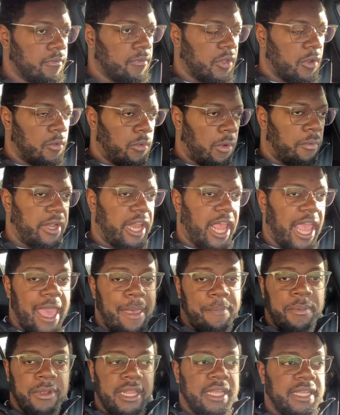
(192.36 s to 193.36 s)
what would
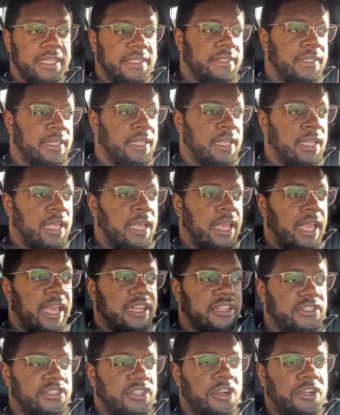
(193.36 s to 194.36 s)
happen is, it'll
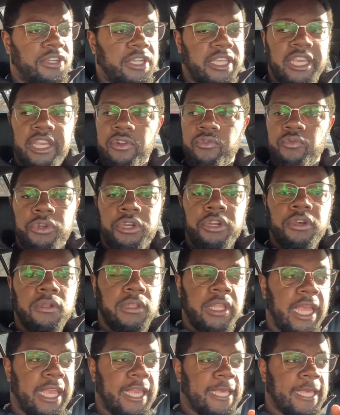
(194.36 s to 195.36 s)
start to get real
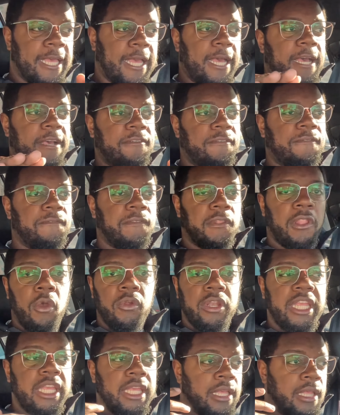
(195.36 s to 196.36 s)
like
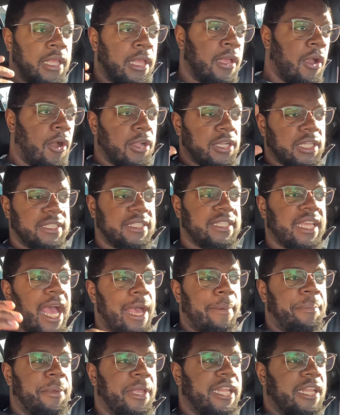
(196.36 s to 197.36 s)
floaty on the
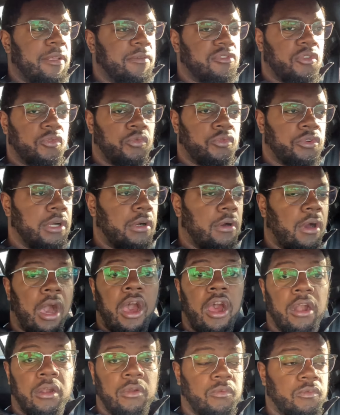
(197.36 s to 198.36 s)
top end. It was a real
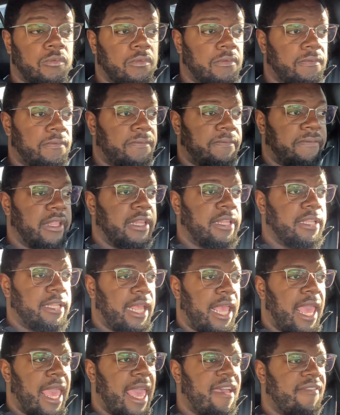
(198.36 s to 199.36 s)
hard feeling to
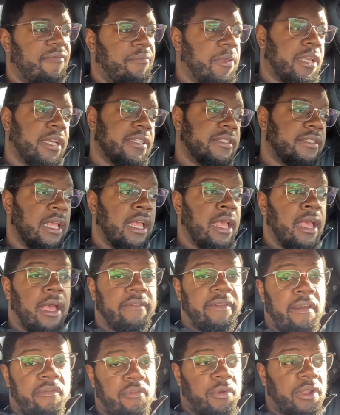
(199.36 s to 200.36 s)
have because I
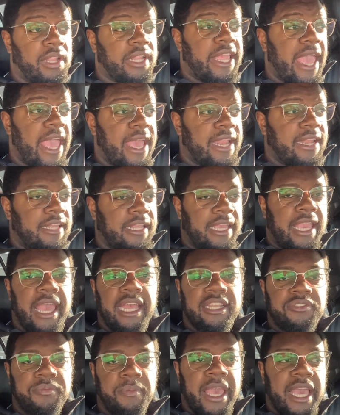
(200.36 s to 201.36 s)
never really had any
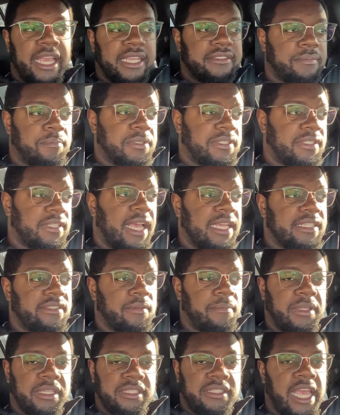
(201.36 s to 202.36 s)
hatchbacks besides
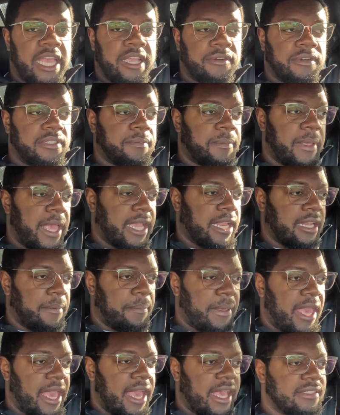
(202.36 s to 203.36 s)
some Integras back in the
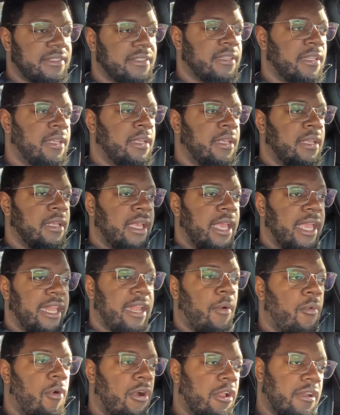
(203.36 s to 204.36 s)
past. And I
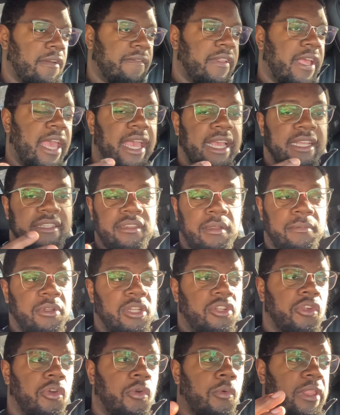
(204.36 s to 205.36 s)
wonder if that has something to
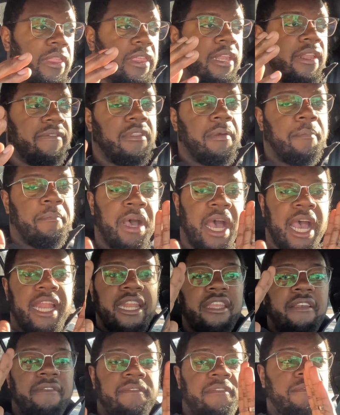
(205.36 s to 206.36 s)
do with it, if the
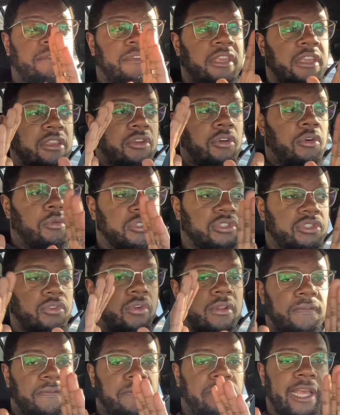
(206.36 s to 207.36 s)
body of the vehicle was sort
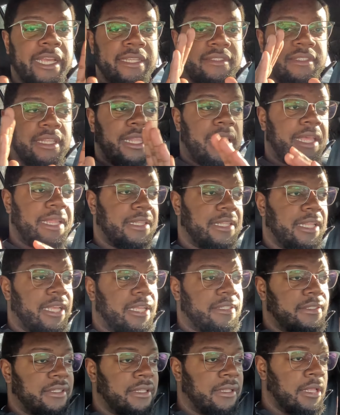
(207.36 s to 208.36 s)
of flexing like
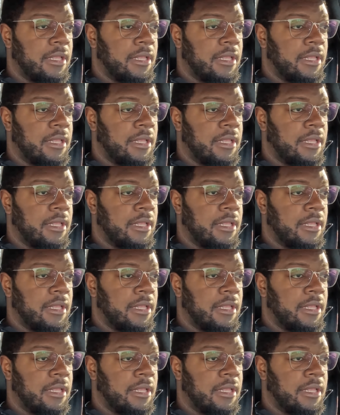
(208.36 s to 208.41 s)
this,